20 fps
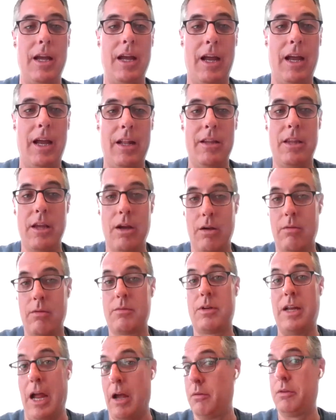and they're
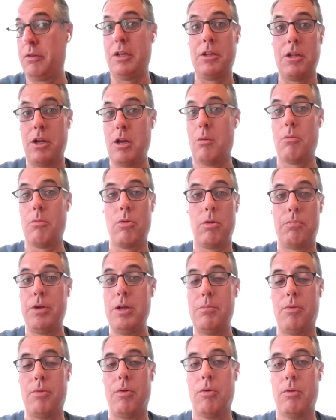counting the number of
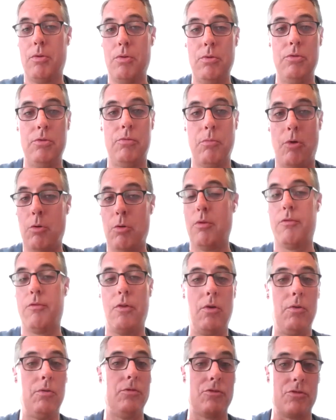people whose mobile
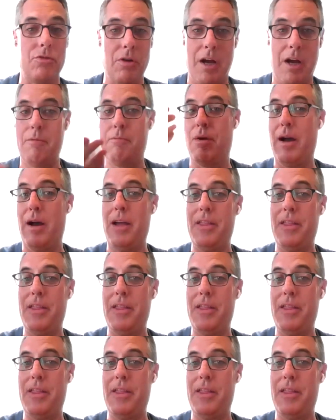phones drive by